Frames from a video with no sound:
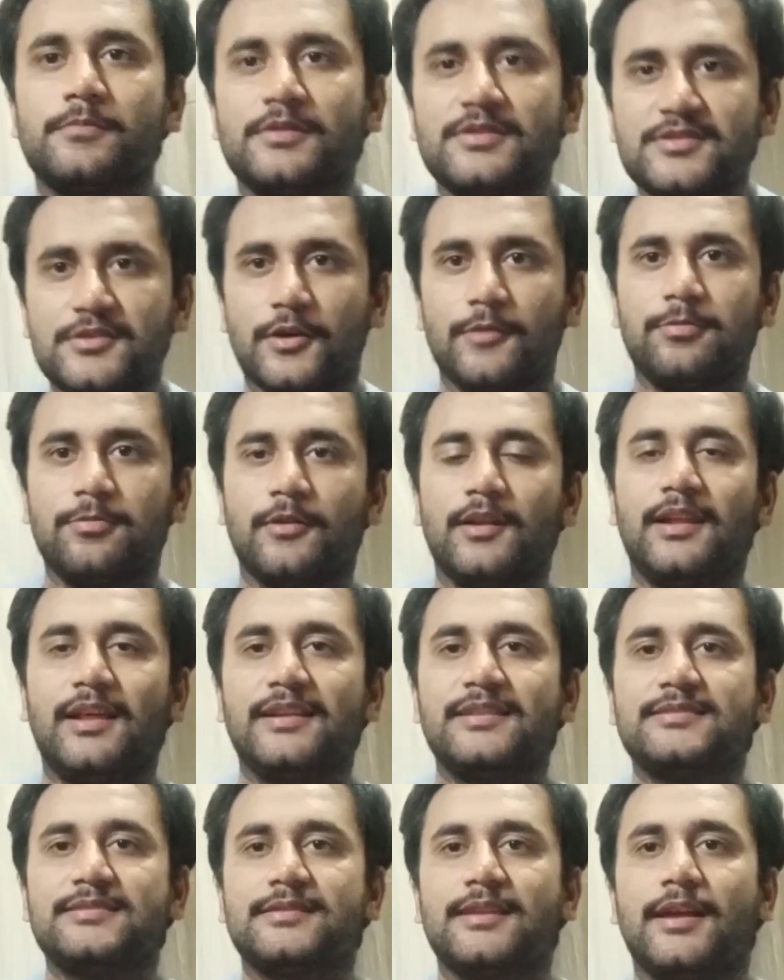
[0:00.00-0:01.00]
first of all
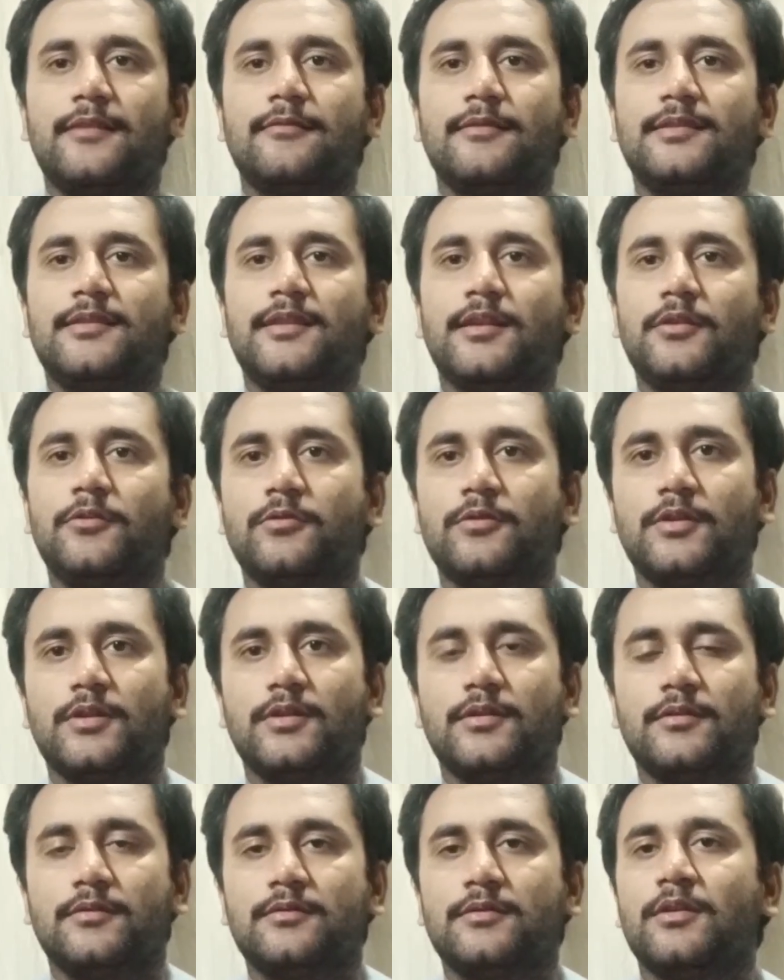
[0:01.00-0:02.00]
I'll start with the
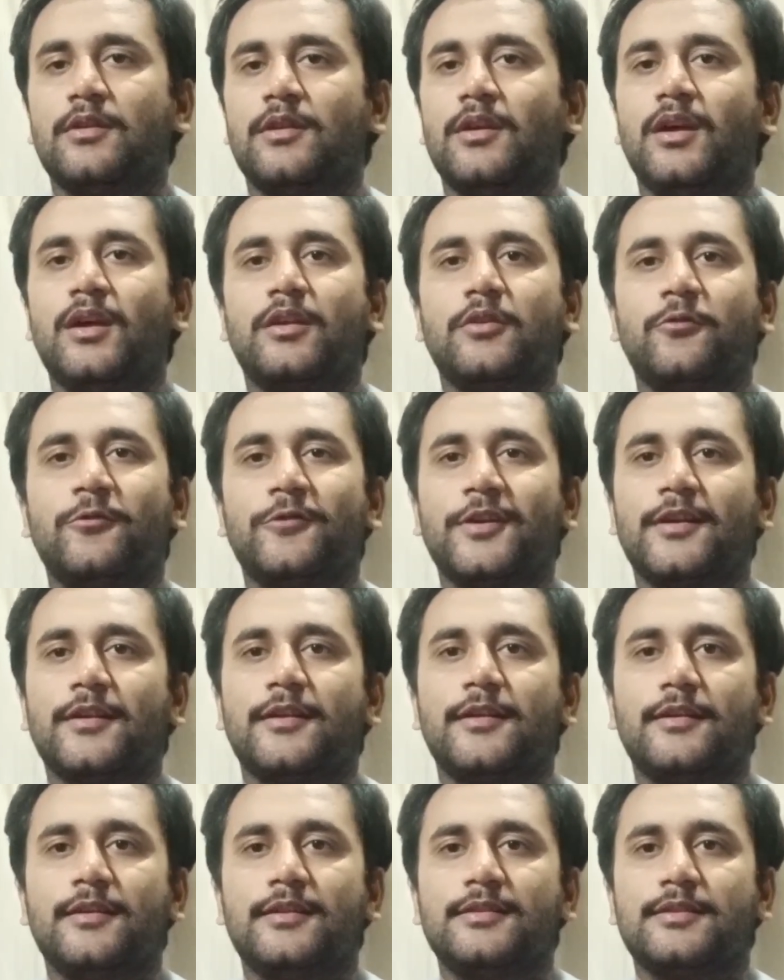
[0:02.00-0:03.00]
Newton
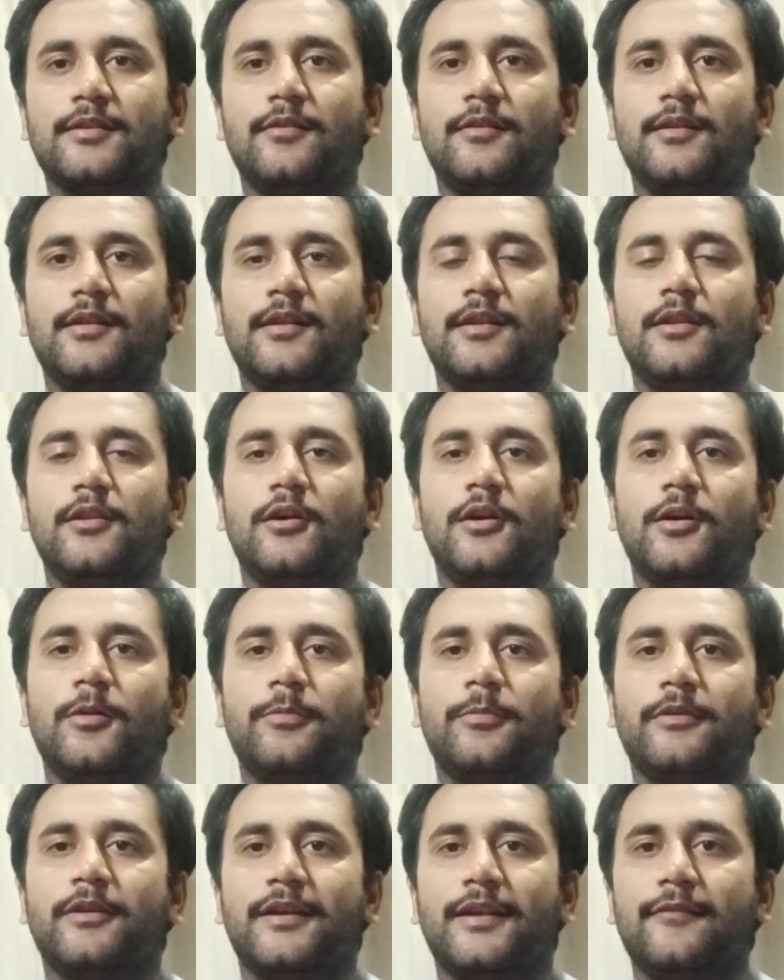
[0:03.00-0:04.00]
Newton discovered a law
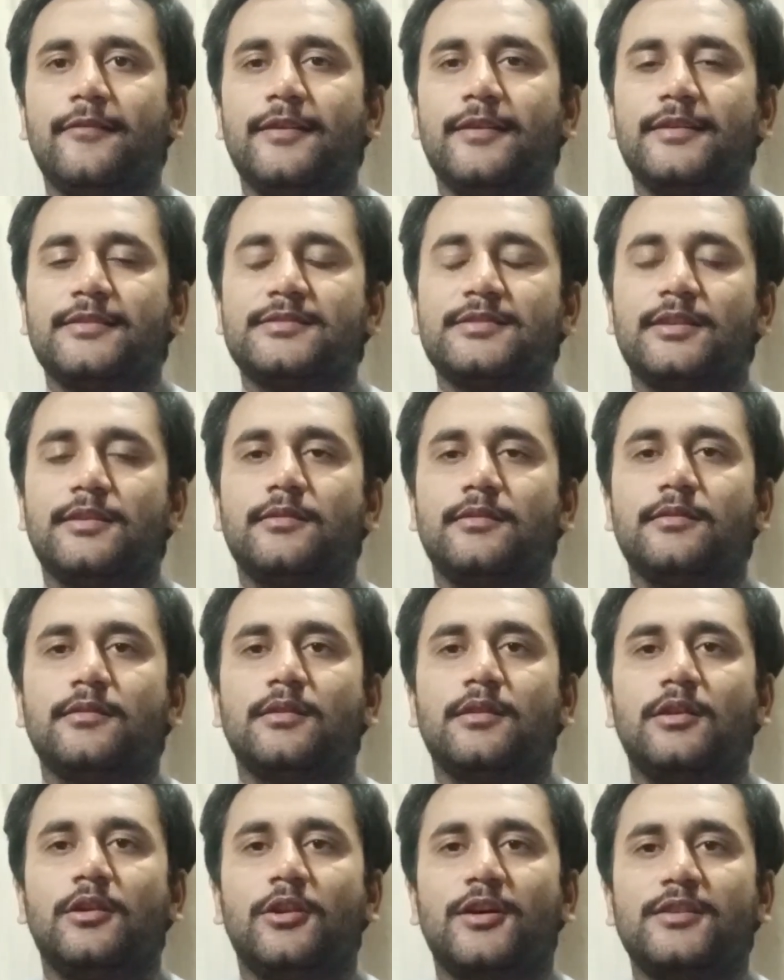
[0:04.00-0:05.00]
of gravitation
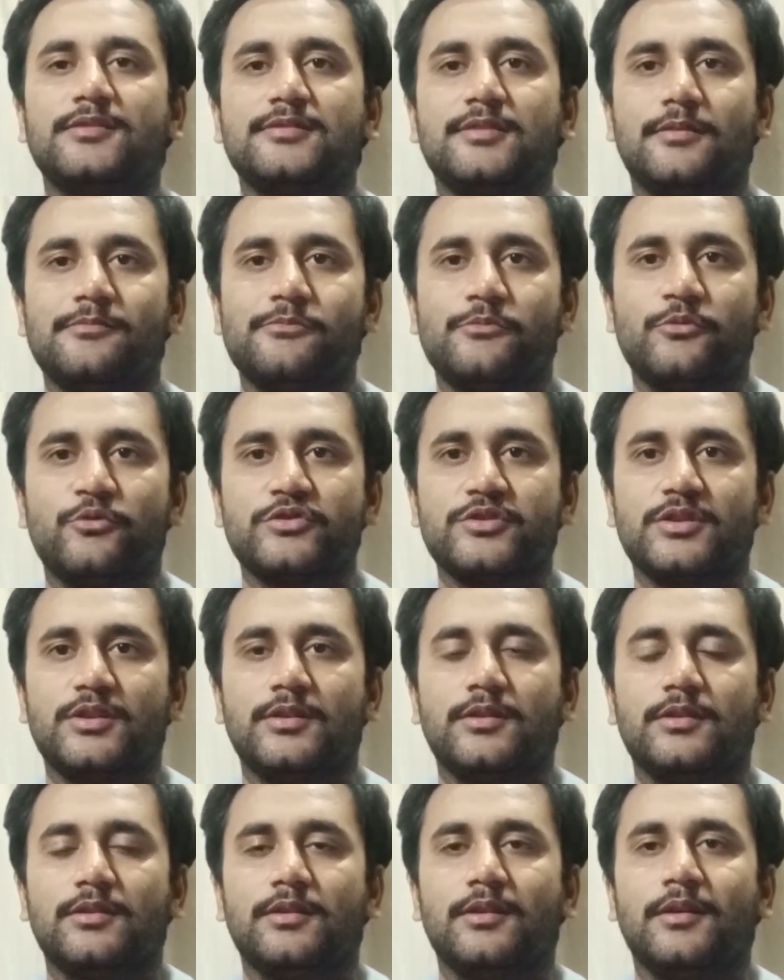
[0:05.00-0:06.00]
laws of
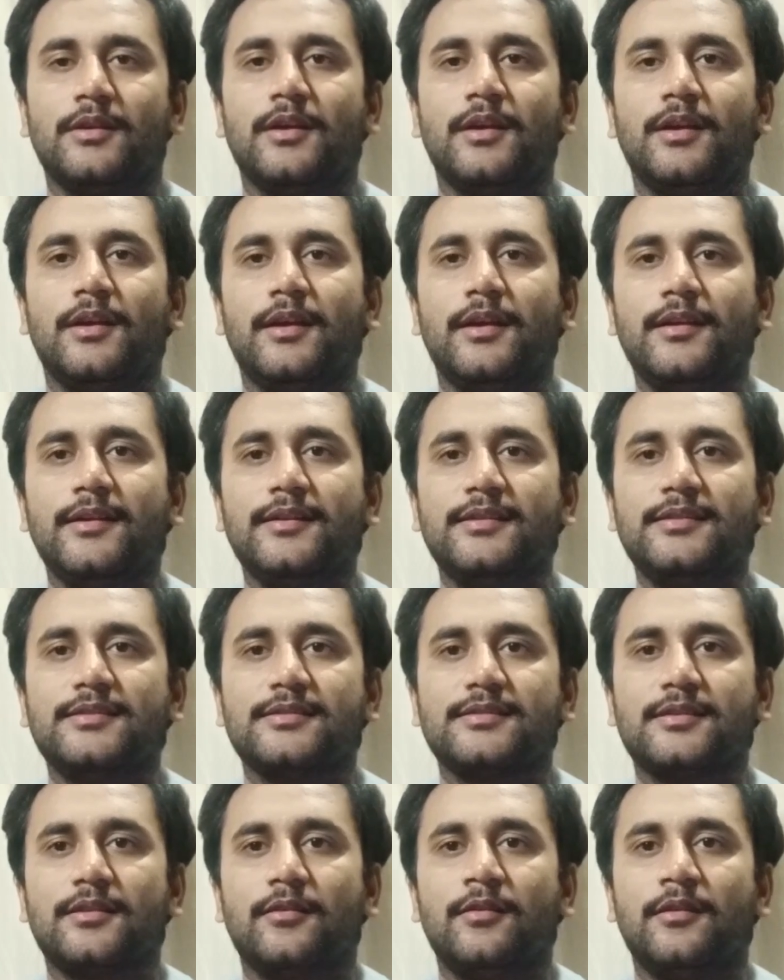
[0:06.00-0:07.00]
motion and he
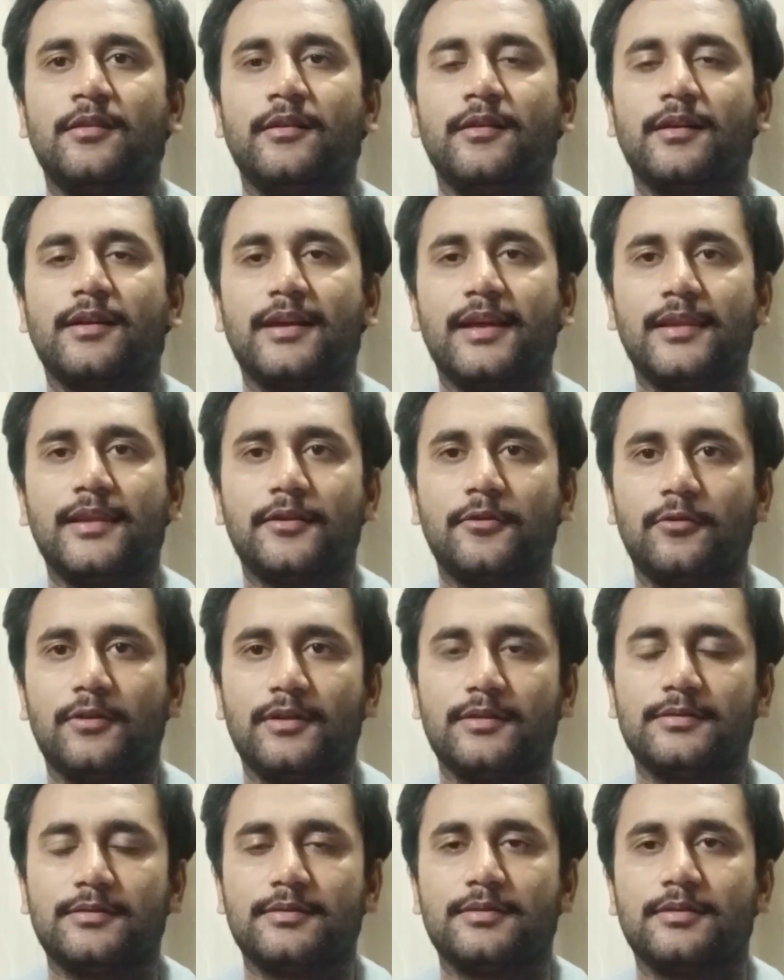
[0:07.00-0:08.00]
discovered a
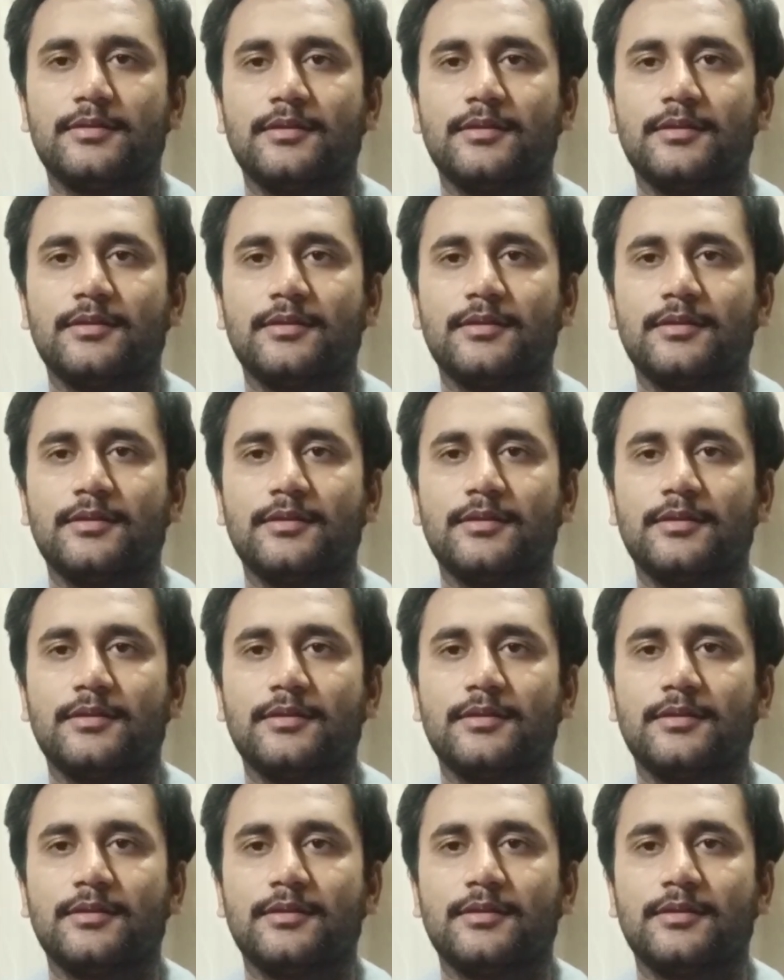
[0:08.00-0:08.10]
calculus